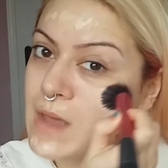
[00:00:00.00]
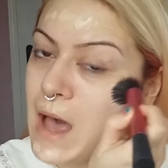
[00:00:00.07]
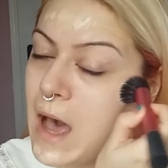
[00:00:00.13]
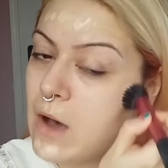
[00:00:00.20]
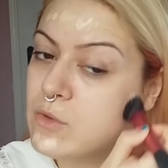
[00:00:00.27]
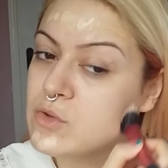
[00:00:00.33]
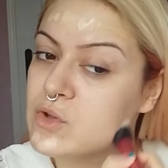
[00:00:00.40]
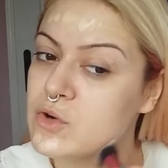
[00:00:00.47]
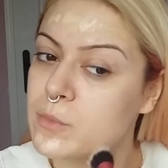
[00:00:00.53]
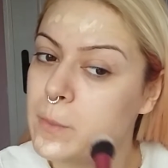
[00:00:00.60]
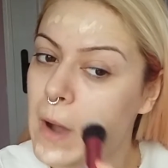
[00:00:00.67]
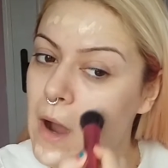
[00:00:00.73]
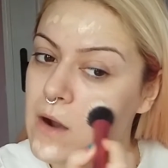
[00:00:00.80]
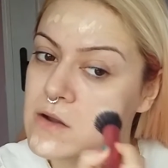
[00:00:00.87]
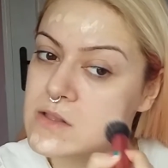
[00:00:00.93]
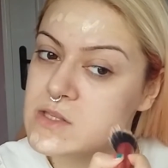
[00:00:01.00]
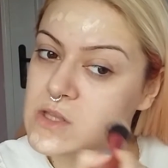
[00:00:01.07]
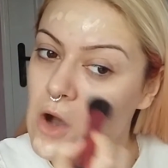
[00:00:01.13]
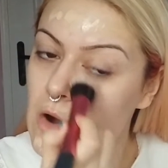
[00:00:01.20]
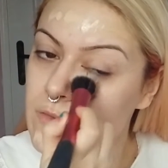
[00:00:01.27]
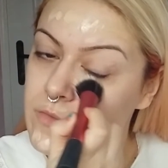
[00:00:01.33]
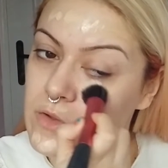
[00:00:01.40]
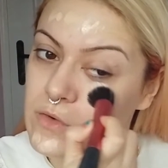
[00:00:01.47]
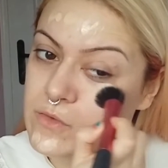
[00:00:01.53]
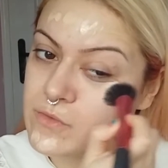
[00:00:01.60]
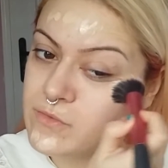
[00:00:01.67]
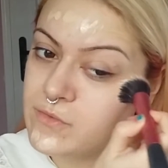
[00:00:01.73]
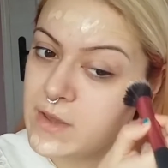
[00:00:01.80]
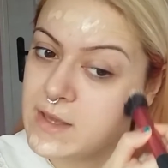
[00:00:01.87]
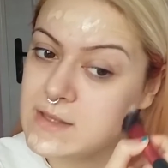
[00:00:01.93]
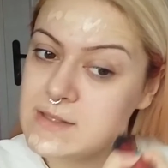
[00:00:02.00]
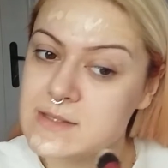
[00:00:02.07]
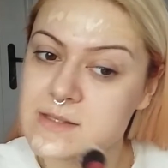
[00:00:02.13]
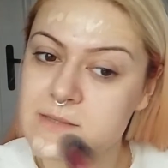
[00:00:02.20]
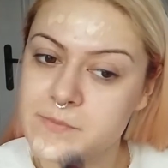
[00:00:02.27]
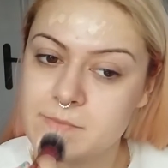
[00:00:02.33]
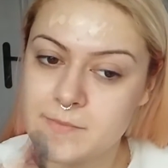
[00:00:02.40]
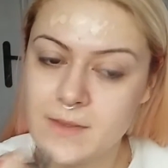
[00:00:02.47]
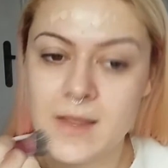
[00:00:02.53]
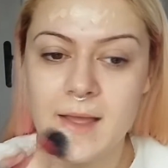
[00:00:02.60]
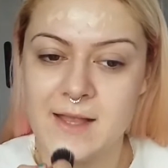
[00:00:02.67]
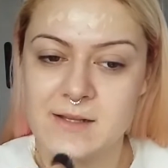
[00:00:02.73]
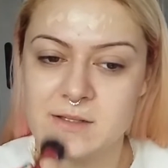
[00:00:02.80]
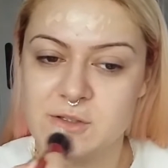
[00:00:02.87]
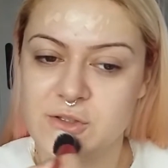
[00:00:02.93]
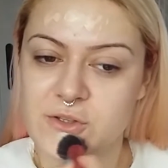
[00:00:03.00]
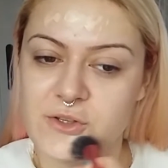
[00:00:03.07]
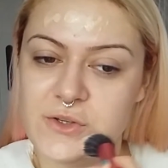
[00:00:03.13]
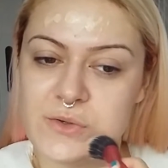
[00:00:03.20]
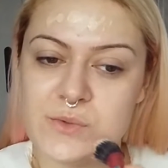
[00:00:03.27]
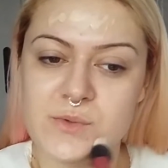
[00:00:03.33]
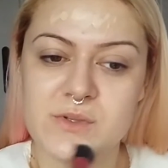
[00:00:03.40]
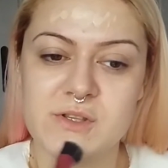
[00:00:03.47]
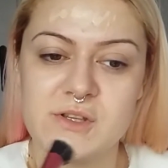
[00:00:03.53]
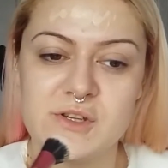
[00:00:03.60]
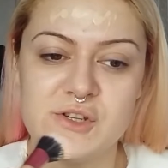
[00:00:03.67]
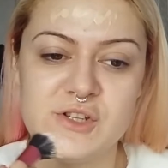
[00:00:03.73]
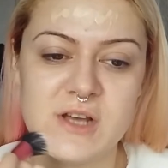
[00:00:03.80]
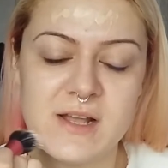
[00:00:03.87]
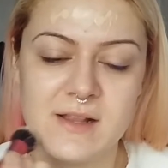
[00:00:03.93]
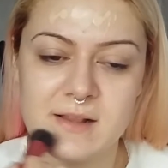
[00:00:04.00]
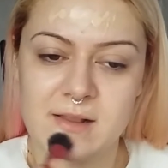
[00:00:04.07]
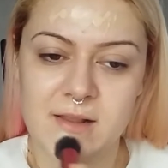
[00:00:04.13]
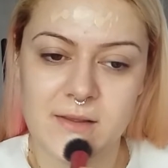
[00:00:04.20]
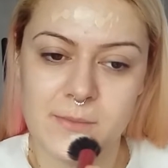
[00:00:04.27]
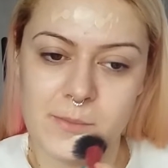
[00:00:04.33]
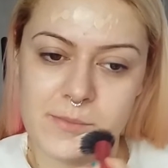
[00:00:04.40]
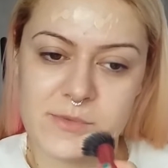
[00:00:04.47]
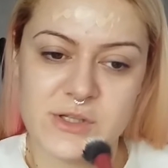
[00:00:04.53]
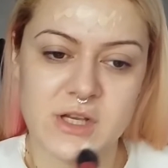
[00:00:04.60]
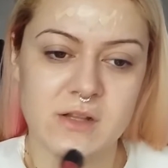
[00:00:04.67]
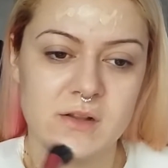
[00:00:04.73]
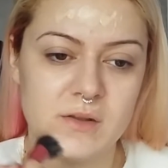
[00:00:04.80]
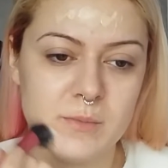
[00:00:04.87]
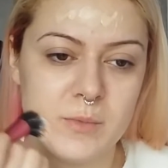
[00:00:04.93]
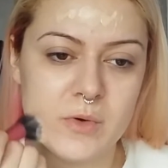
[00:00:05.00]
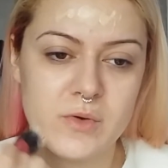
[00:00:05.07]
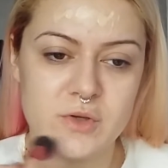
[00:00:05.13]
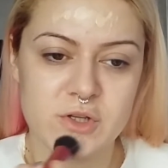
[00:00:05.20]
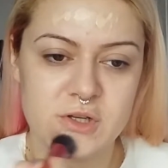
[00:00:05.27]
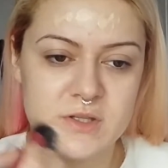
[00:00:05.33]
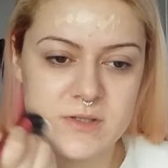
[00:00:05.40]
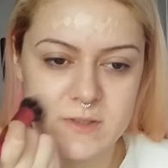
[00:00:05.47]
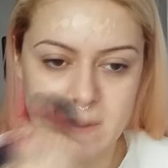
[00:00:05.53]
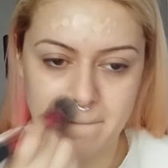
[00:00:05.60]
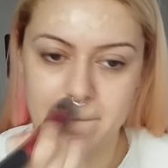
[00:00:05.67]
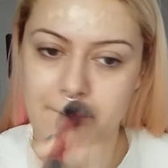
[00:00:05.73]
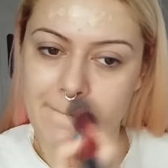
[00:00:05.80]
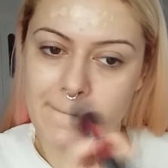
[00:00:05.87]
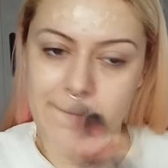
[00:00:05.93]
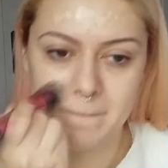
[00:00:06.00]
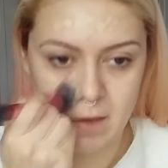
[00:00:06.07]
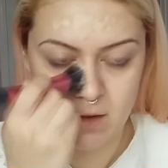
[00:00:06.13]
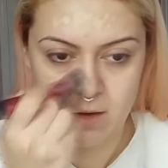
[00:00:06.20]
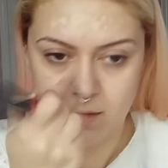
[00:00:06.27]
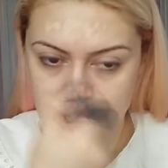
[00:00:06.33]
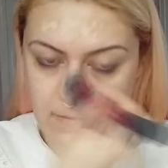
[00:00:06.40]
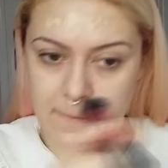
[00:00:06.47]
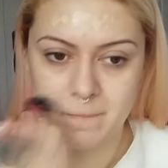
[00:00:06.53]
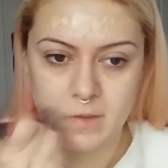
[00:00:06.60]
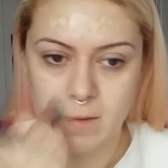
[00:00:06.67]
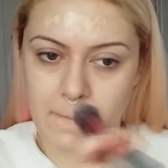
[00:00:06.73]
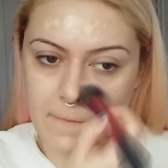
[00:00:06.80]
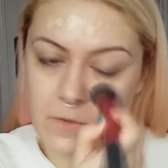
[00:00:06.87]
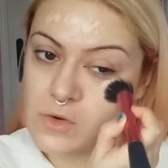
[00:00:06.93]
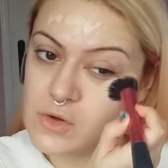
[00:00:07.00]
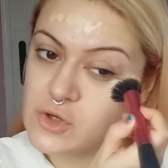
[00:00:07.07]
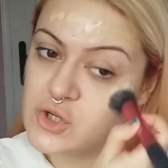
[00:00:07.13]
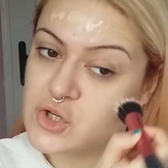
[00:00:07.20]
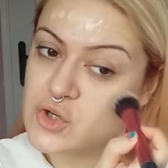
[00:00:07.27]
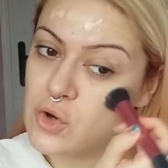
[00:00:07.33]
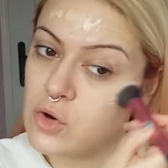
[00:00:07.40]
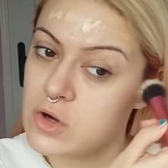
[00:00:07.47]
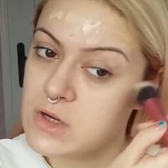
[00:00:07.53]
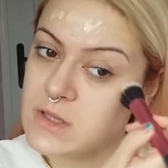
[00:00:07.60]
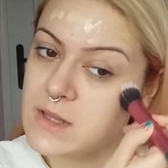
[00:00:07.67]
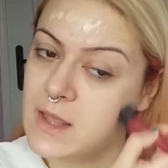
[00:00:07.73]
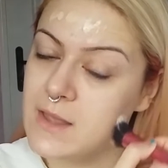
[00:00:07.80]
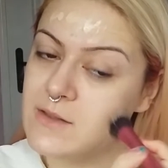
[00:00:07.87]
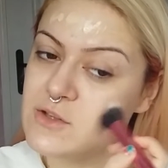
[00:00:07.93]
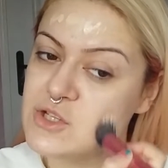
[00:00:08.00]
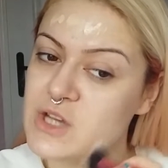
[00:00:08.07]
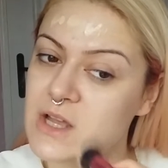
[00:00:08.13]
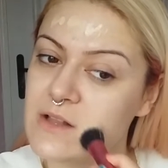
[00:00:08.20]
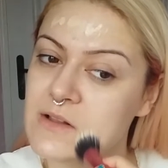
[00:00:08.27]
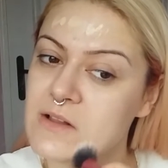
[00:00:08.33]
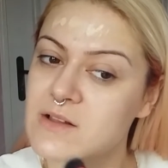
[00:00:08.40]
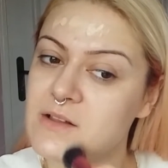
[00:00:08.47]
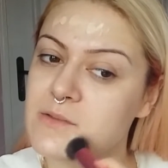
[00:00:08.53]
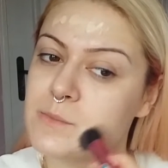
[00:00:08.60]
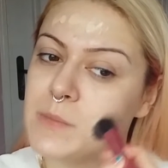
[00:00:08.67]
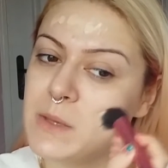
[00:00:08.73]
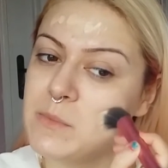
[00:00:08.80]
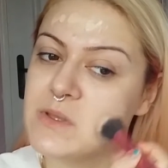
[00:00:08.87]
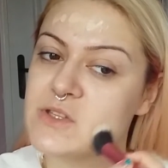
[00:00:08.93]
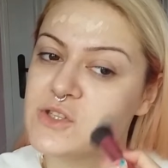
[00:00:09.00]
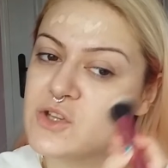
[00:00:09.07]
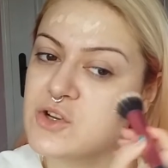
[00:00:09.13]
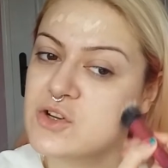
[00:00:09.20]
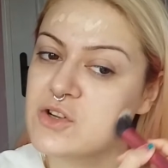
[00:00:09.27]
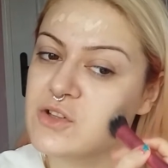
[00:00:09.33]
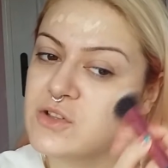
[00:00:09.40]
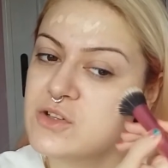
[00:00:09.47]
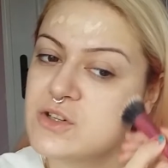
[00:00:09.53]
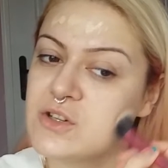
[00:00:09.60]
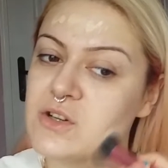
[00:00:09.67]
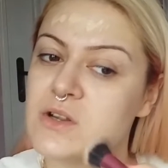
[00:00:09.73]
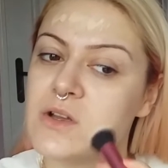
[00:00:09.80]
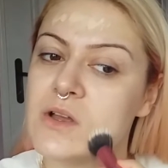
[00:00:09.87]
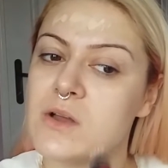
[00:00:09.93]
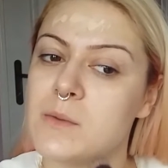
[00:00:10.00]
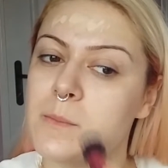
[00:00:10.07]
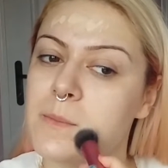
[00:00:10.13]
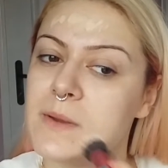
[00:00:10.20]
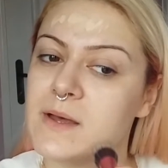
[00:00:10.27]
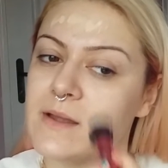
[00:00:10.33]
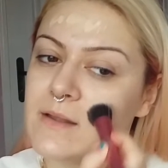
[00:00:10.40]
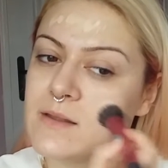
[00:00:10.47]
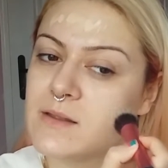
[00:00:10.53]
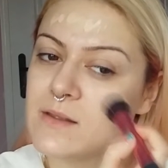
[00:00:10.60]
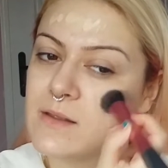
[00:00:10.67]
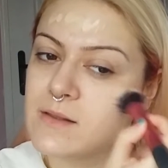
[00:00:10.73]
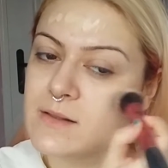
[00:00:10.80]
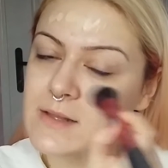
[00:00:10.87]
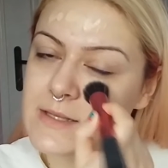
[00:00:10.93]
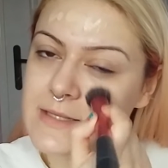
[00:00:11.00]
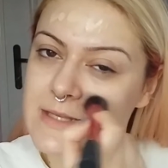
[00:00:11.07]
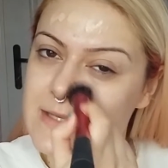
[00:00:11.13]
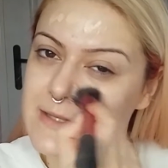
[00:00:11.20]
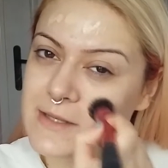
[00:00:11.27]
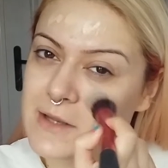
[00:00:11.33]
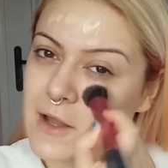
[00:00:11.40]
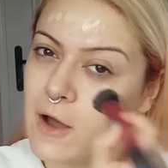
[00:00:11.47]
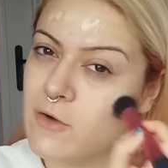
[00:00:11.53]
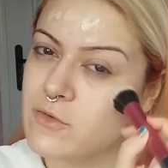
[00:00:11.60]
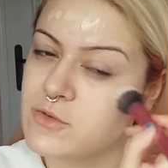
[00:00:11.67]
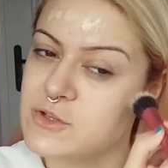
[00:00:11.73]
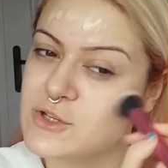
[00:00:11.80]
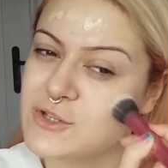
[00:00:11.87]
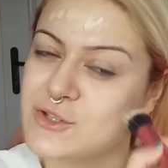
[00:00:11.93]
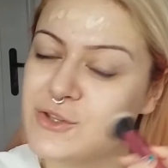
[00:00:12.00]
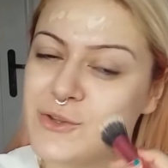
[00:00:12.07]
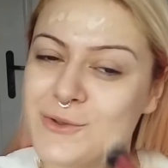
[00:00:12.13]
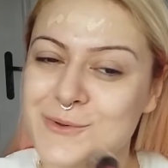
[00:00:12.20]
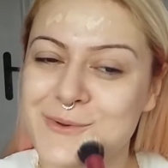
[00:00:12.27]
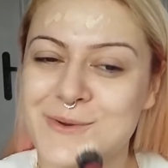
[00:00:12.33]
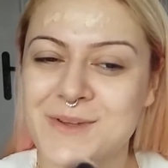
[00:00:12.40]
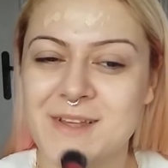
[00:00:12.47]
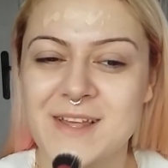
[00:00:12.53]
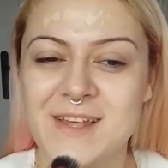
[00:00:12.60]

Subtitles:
outer parts of your face. And use gentle motions, short and gentle, maybe circular, but this is enough just to